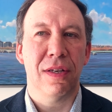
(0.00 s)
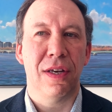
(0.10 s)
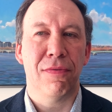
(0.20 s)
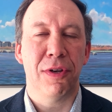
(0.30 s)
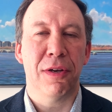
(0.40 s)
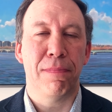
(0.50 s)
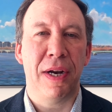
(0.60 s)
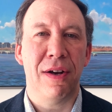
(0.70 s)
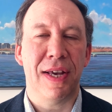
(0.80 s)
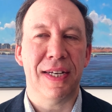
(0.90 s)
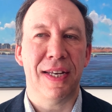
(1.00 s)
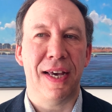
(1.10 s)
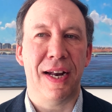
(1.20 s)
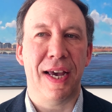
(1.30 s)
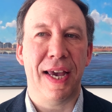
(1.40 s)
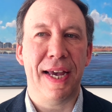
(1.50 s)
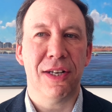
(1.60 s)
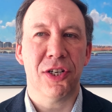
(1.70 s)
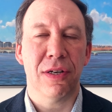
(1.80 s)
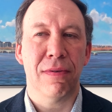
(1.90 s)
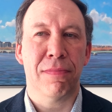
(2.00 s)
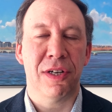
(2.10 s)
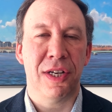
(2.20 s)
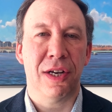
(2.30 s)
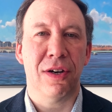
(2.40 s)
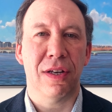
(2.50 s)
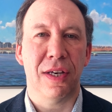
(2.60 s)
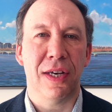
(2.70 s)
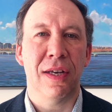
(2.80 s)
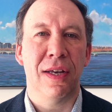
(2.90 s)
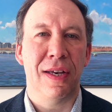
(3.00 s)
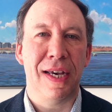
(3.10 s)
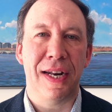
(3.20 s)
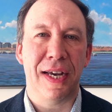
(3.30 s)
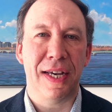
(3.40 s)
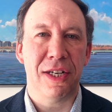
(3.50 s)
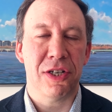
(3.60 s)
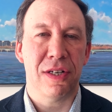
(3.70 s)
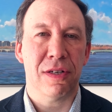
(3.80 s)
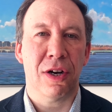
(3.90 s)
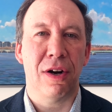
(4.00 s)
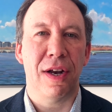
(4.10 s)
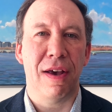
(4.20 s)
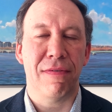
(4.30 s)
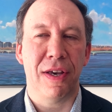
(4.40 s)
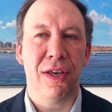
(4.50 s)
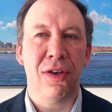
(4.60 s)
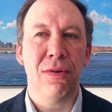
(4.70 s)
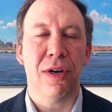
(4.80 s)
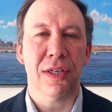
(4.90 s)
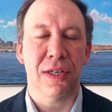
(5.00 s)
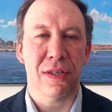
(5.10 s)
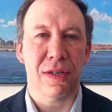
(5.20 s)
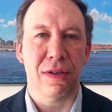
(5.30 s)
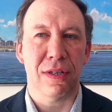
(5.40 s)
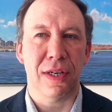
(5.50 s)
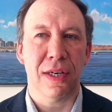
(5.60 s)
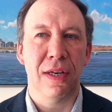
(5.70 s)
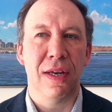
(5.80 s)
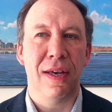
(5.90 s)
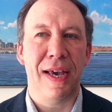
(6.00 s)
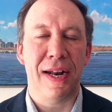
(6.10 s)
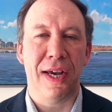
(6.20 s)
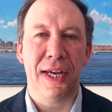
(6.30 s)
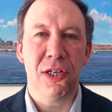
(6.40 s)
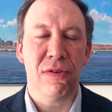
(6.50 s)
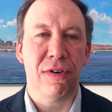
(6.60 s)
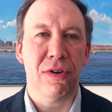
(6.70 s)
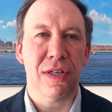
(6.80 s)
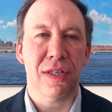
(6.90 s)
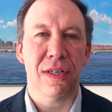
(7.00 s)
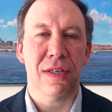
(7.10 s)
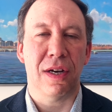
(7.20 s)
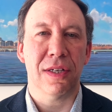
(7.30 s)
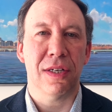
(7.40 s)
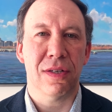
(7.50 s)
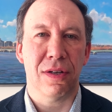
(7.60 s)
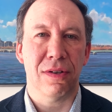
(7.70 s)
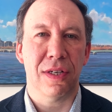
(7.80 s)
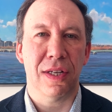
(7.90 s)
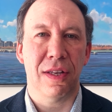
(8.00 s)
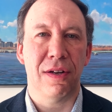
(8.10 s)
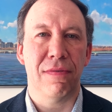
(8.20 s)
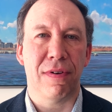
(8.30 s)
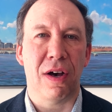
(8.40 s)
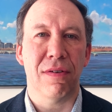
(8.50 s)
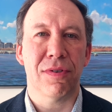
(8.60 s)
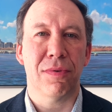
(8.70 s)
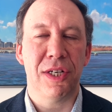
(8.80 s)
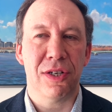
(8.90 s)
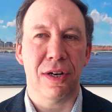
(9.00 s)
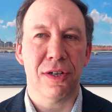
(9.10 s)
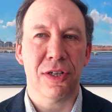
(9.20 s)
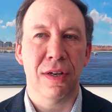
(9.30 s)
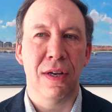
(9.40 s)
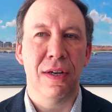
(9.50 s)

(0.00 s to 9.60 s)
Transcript: If we compare that to NIH, particularly NIH's current FAQ on consulting, NIH focuses on consulting that involves research.